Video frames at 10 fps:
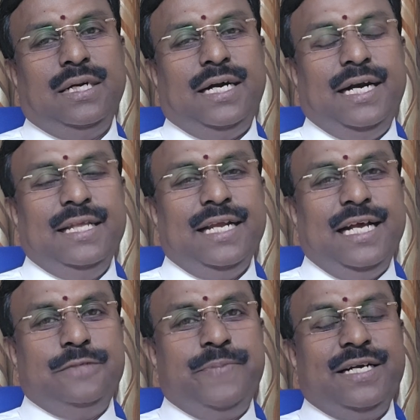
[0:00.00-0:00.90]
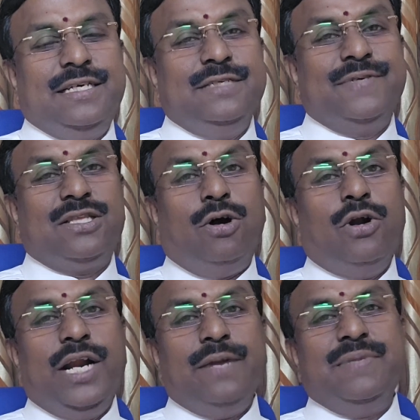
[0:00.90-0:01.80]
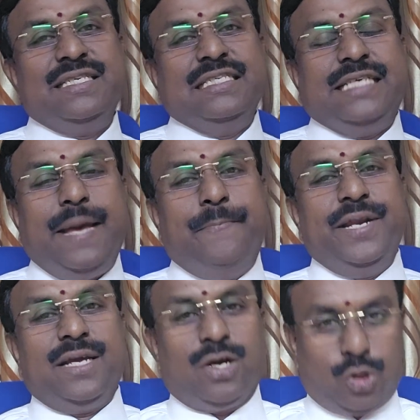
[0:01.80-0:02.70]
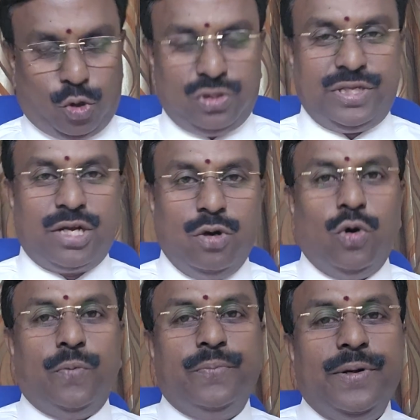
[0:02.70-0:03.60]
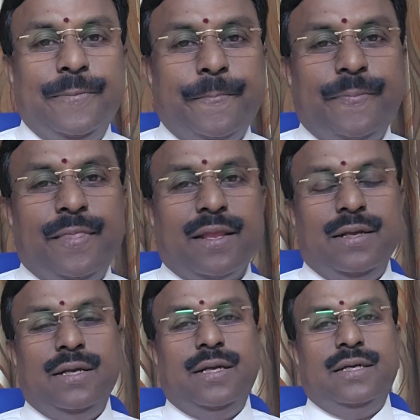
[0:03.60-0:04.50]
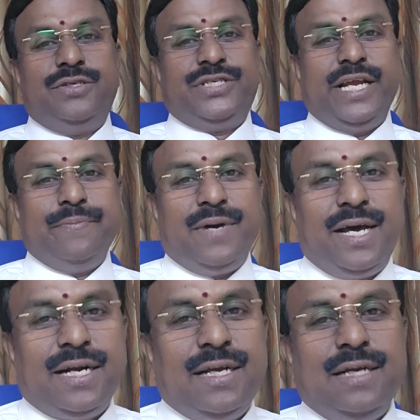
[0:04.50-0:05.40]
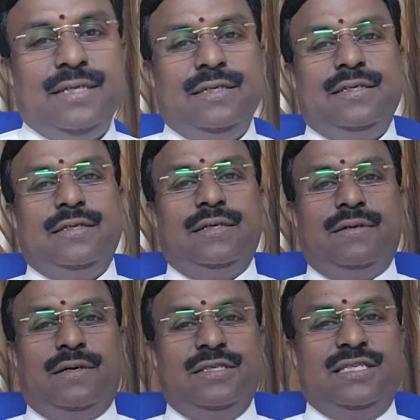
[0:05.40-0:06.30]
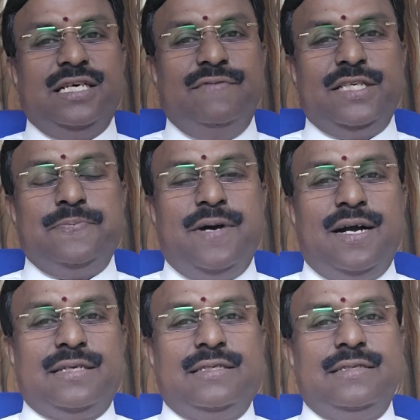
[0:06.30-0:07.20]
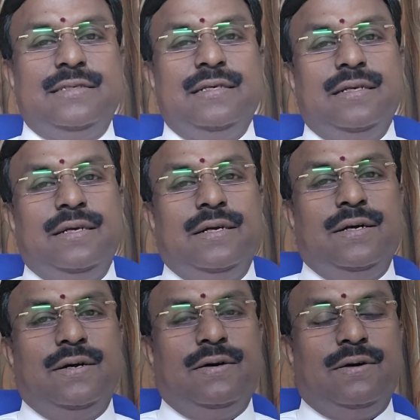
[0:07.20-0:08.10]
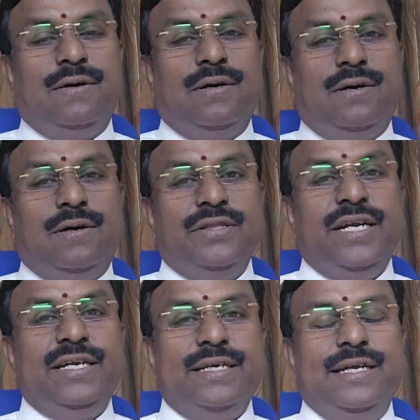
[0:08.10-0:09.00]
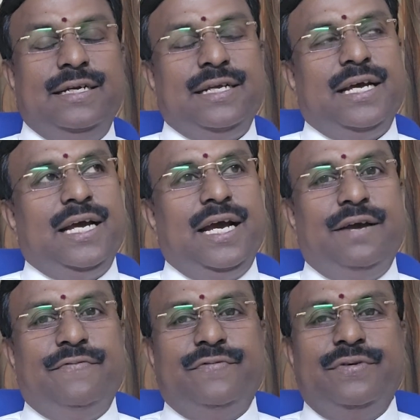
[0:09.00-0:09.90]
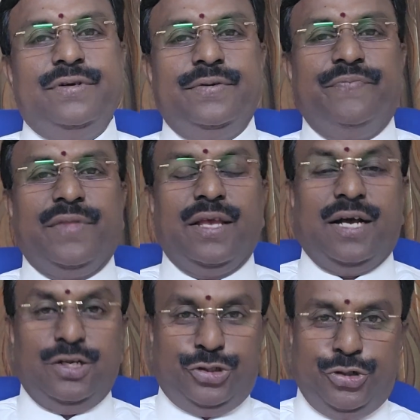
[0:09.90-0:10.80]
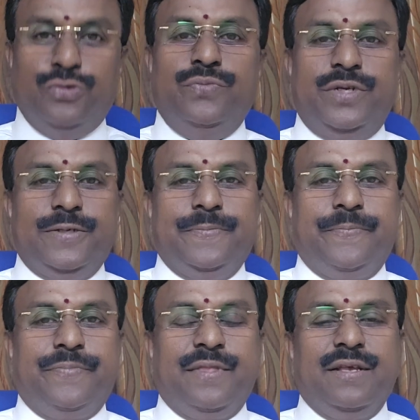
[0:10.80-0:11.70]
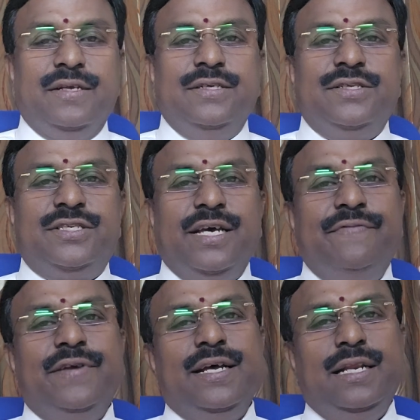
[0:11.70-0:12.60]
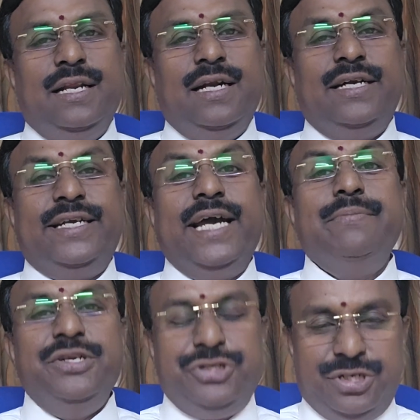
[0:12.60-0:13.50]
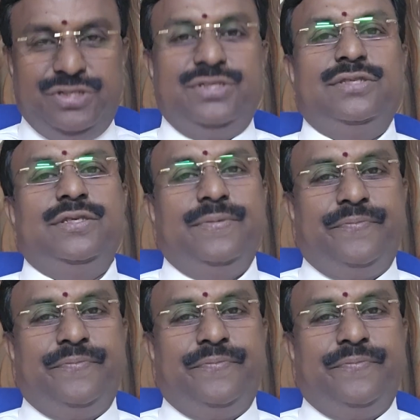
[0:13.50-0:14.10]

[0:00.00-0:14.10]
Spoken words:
Another aspect is with online business happening across the globe, trademark or service marks on the internet have assumed several dimensions.